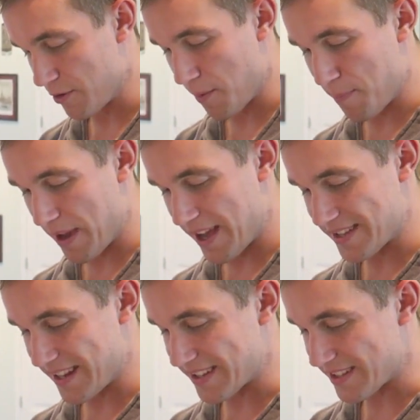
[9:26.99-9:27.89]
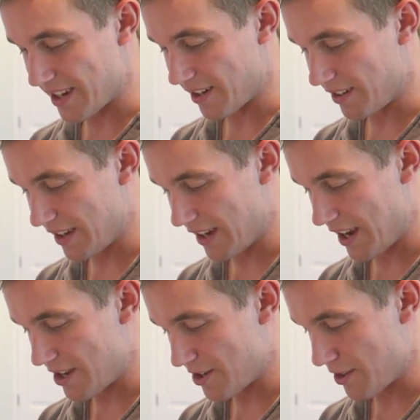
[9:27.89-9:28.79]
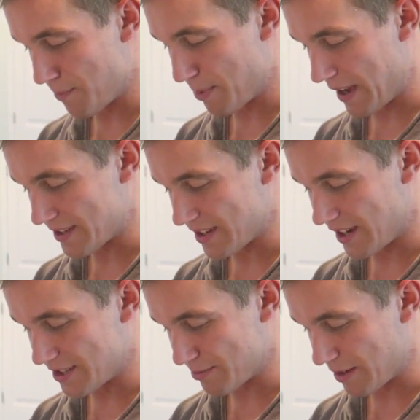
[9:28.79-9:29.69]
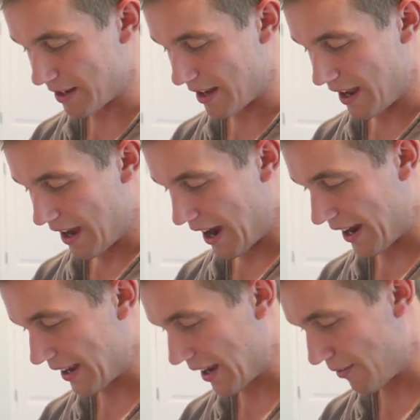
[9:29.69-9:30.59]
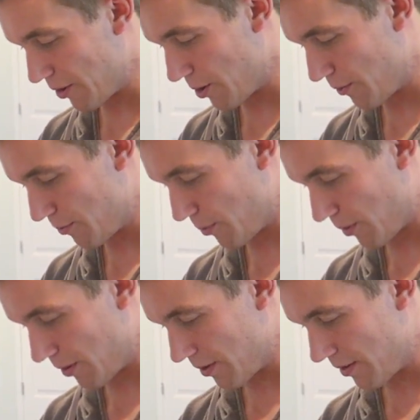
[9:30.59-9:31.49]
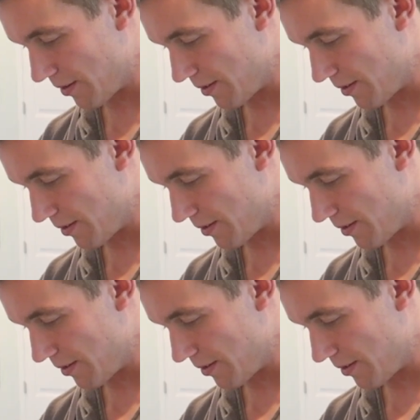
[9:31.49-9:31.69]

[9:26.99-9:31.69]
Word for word: You're the best at snuggling and you're the best husband I could ever hope for.